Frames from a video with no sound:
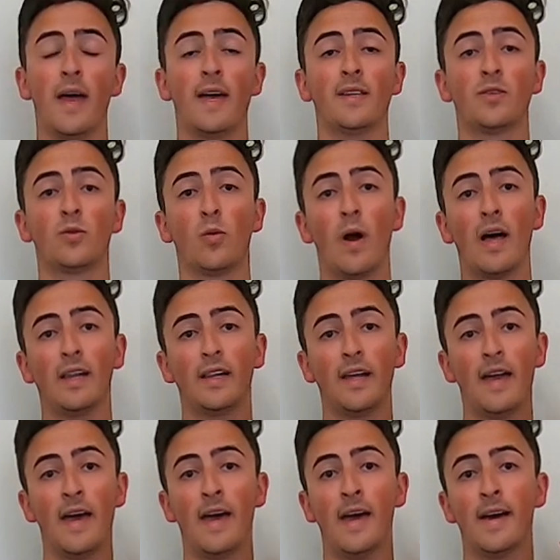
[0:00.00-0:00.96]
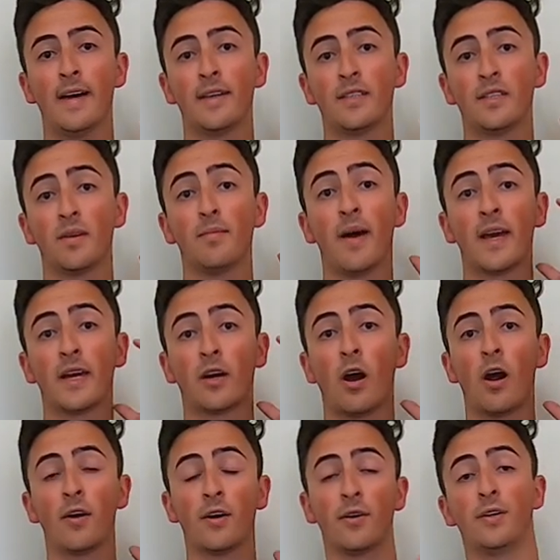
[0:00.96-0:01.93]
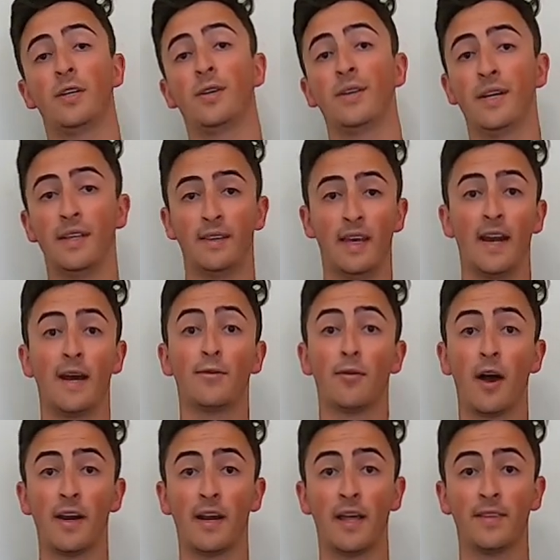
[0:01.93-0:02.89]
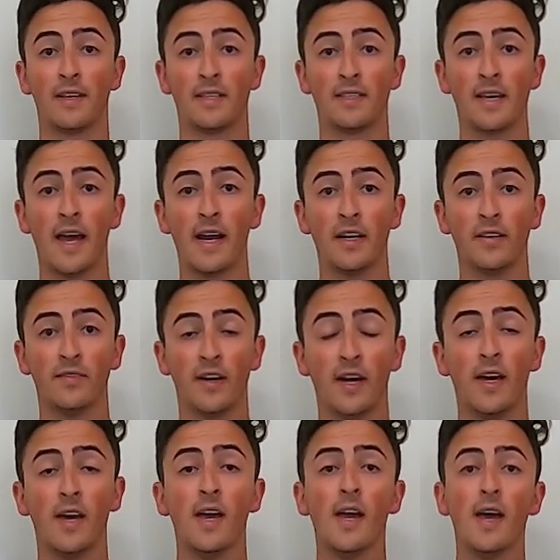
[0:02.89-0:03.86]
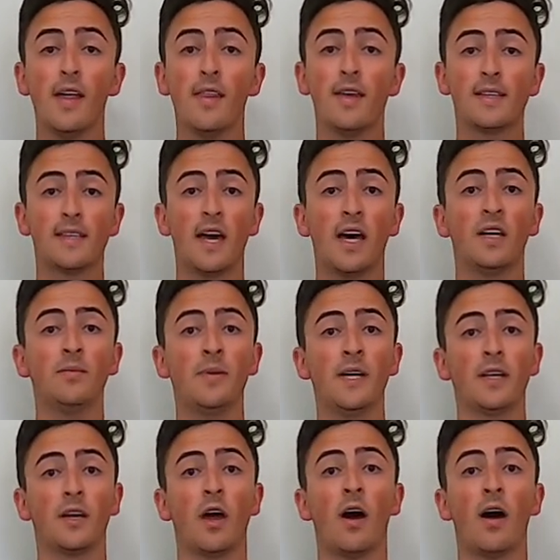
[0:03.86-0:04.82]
as well as my Cardo unit that I run on the side of it. This helmet